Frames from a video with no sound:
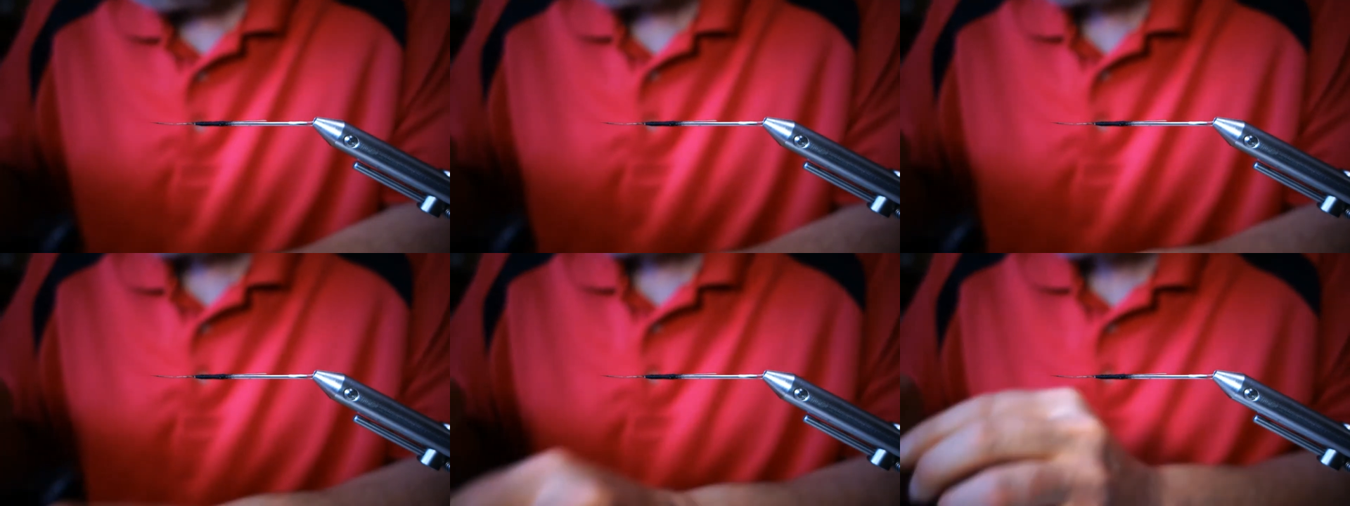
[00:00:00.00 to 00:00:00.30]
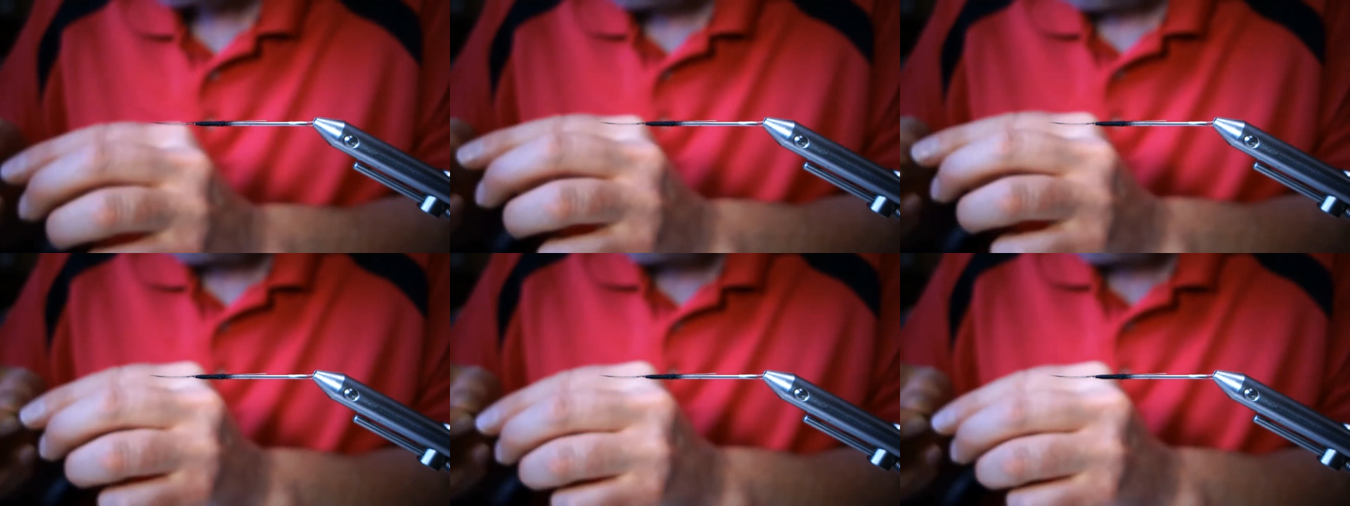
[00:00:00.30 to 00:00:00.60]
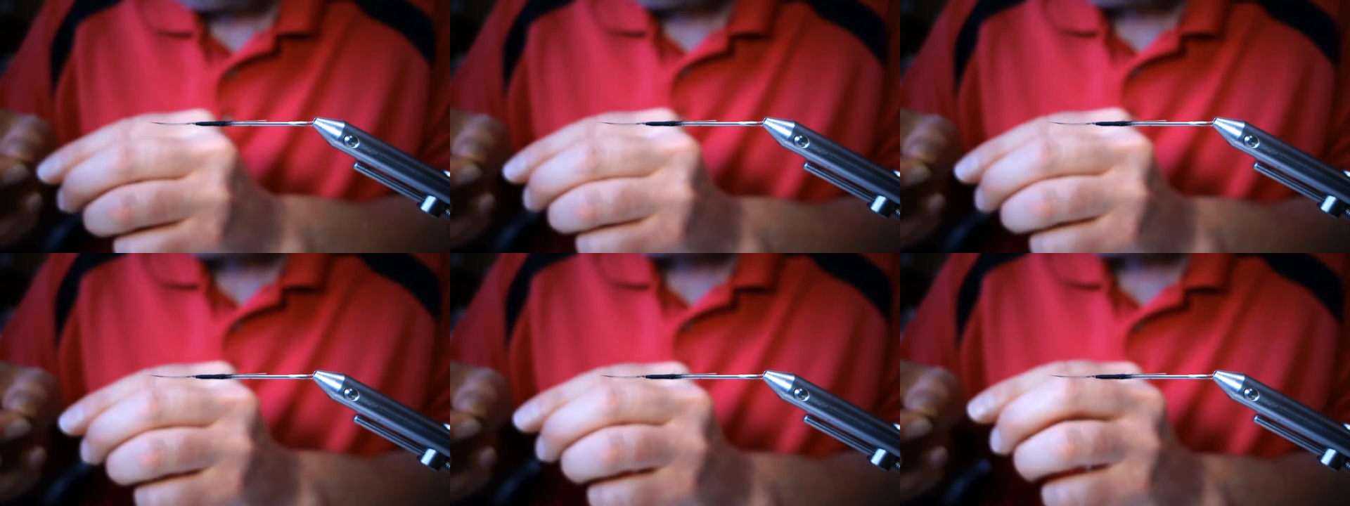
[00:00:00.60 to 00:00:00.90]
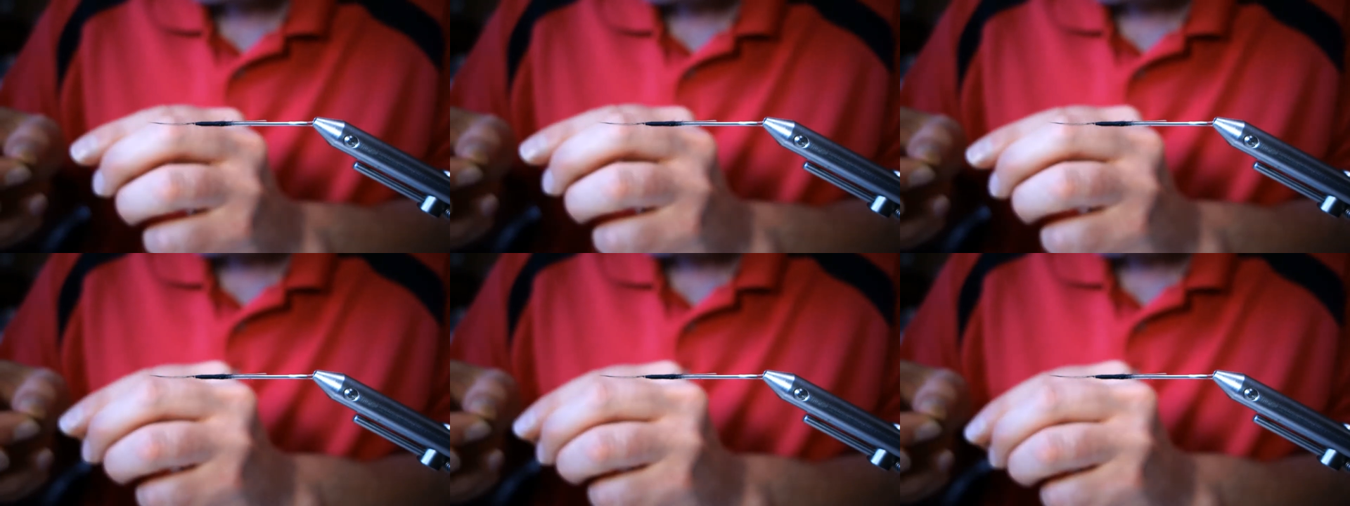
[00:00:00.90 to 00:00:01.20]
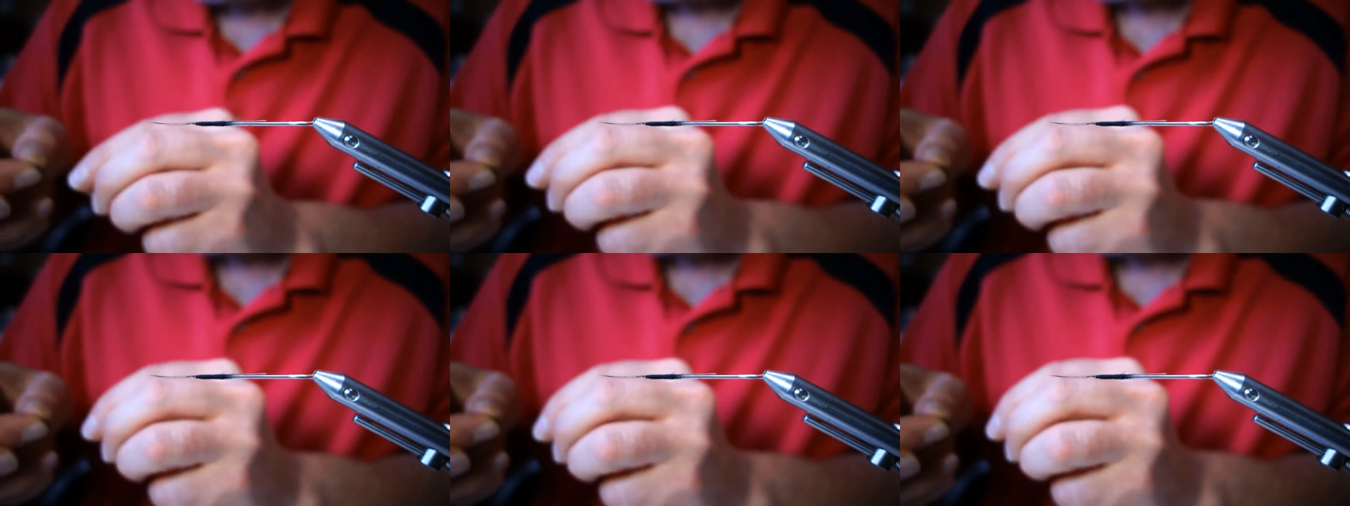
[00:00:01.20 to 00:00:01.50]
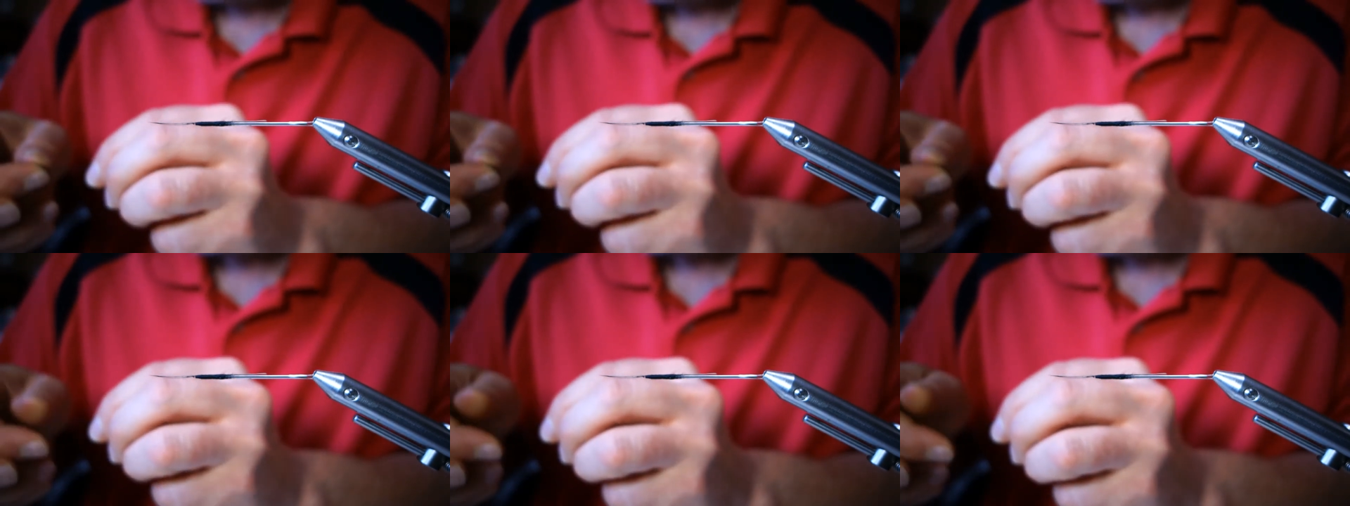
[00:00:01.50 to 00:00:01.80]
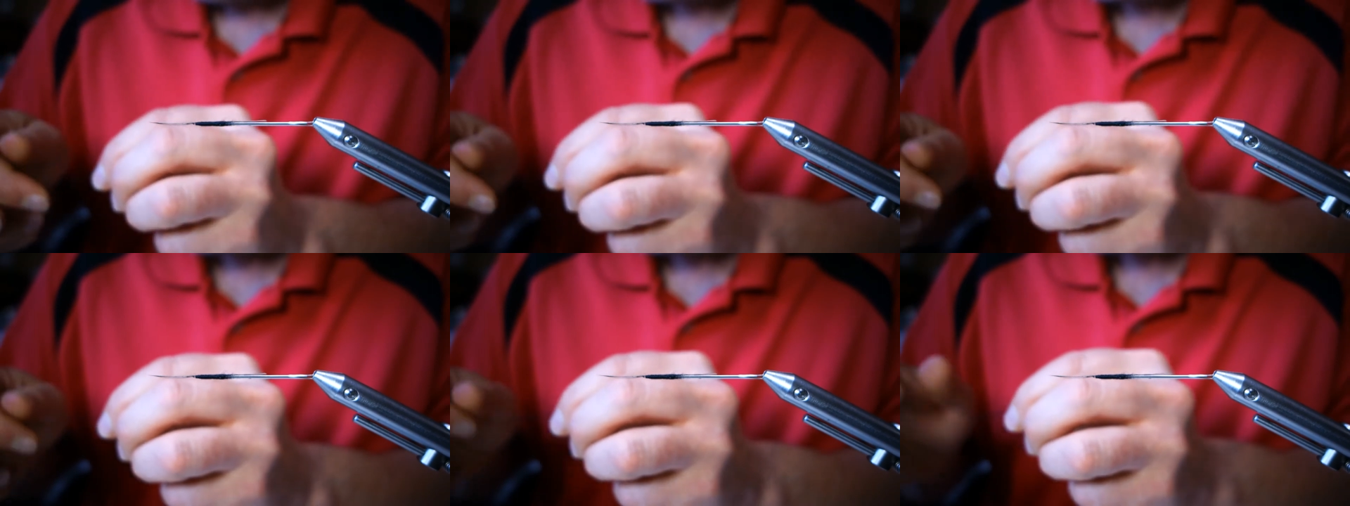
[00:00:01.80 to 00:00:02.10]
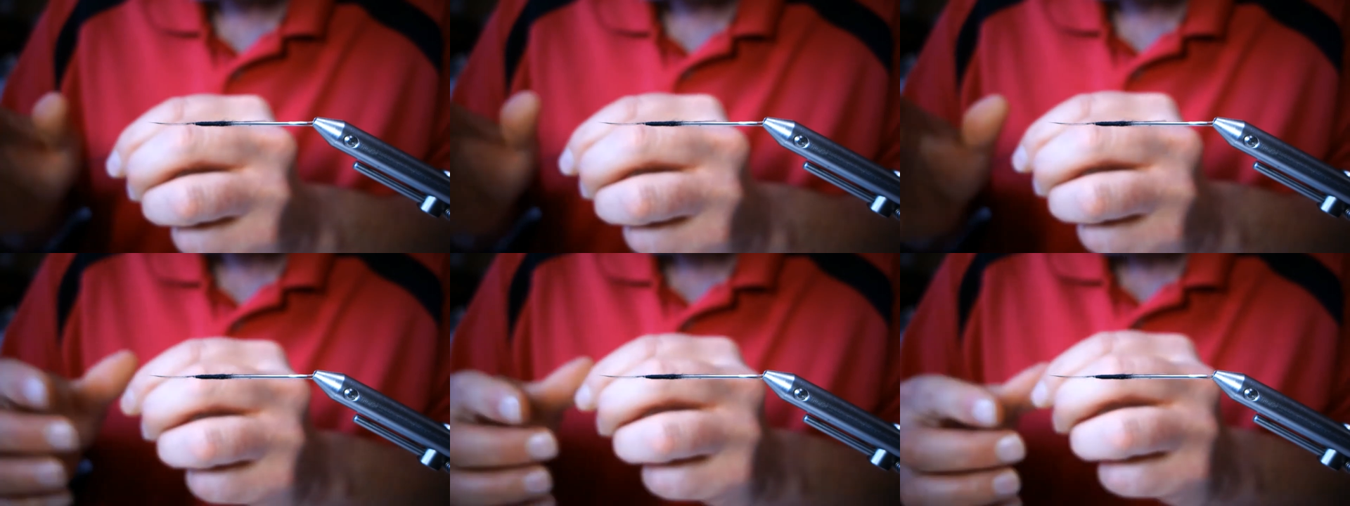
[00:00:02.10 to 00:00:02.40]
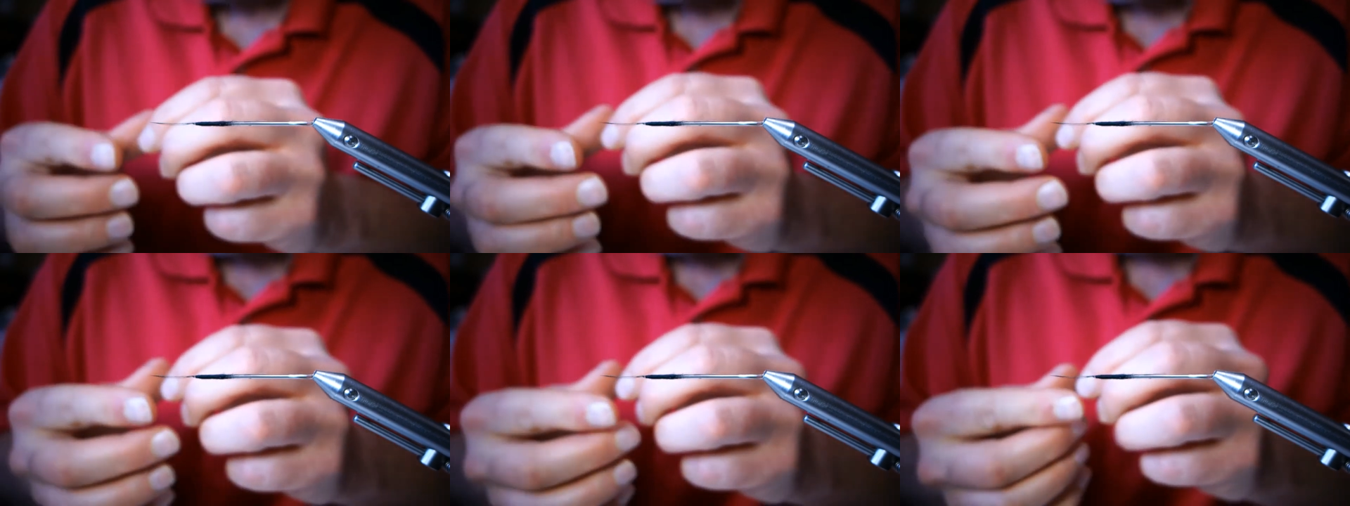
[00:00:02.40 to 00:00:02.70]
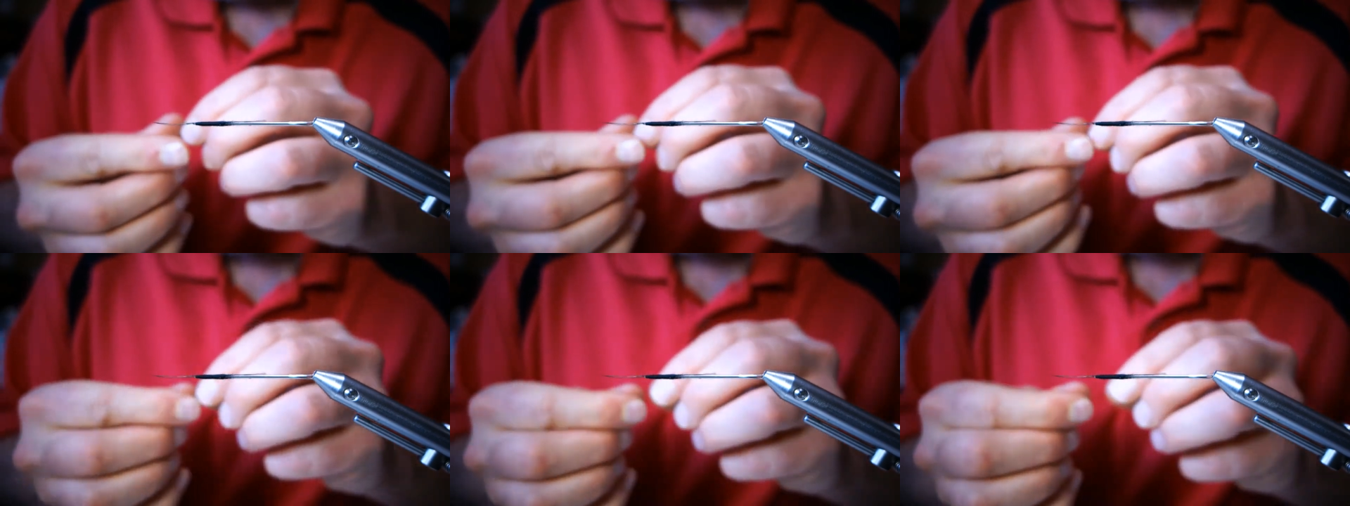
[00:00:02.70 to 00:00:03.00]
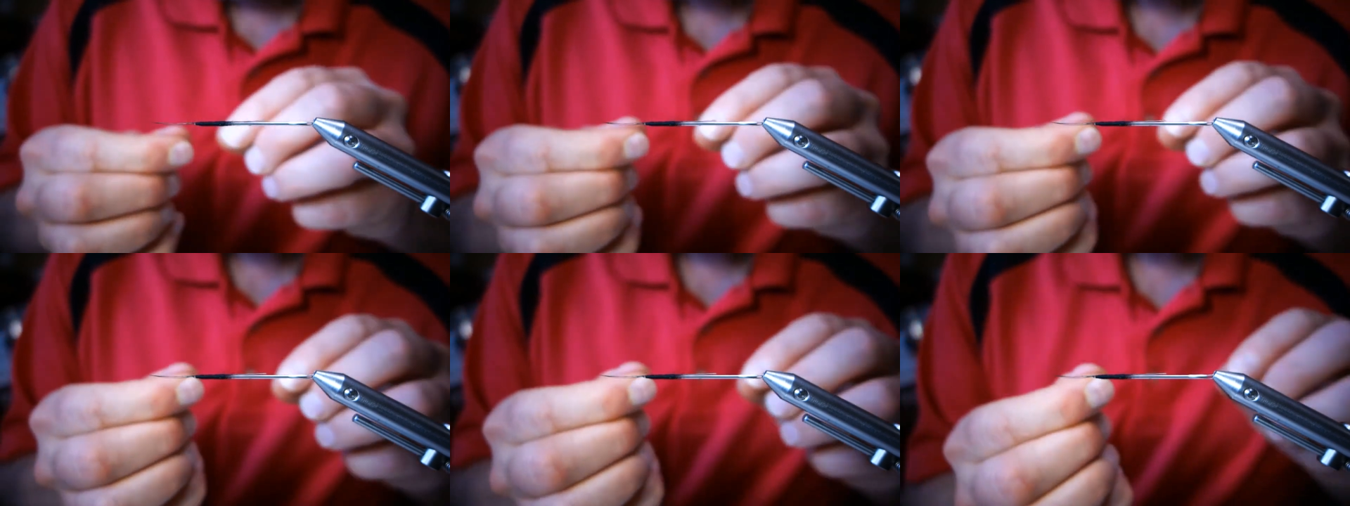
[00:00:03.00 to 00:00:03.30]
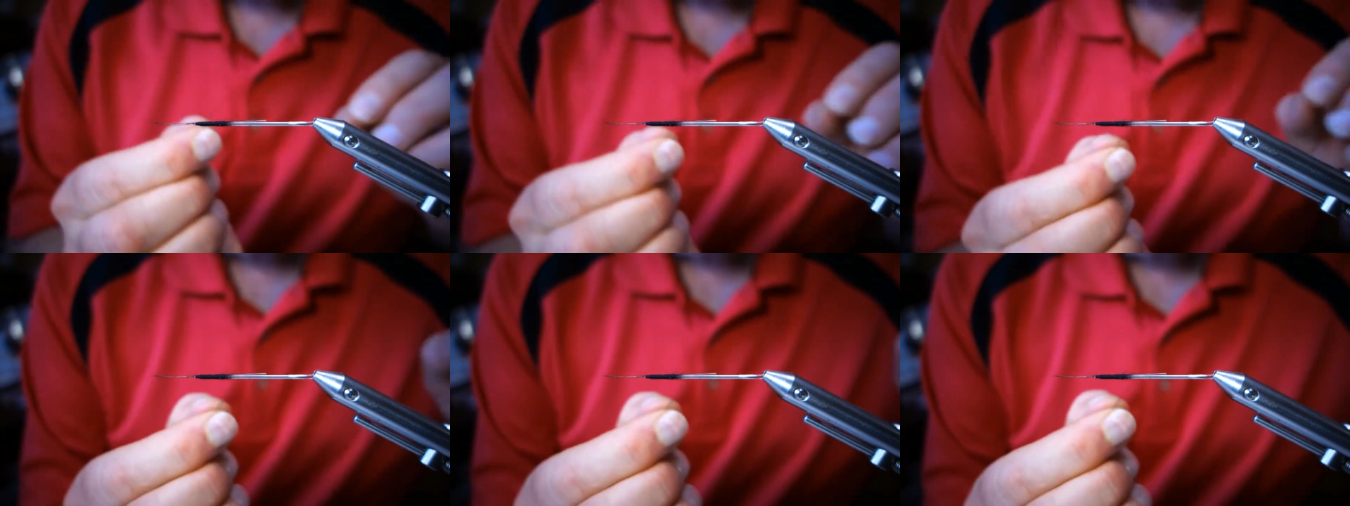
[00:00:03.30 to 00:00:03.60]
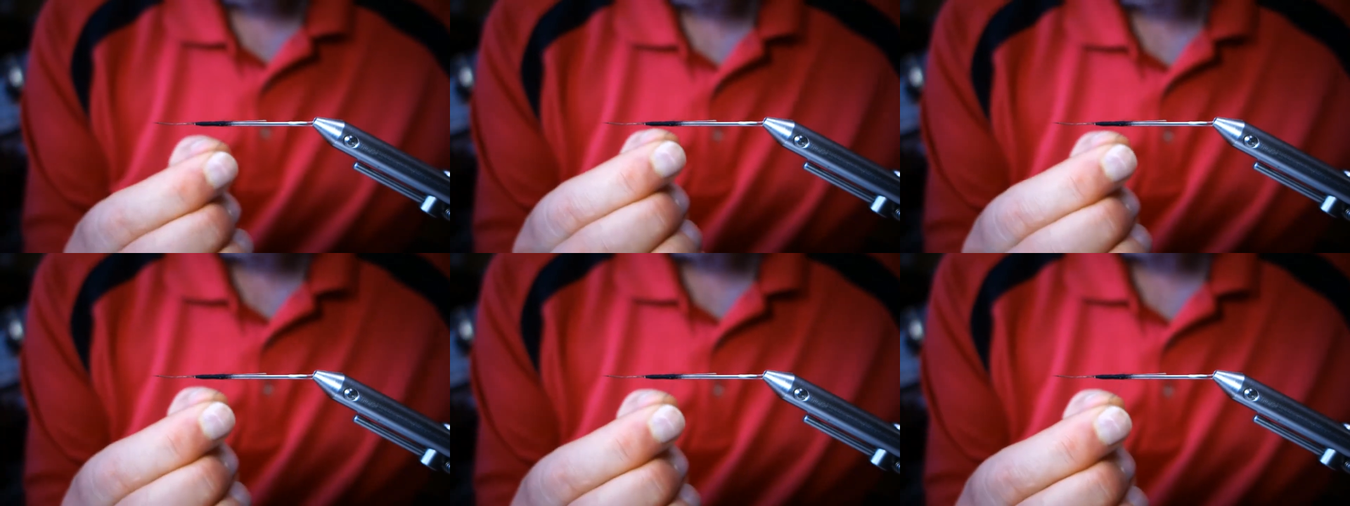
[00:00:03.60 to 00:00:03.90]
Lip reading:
[unreadable: no face in view]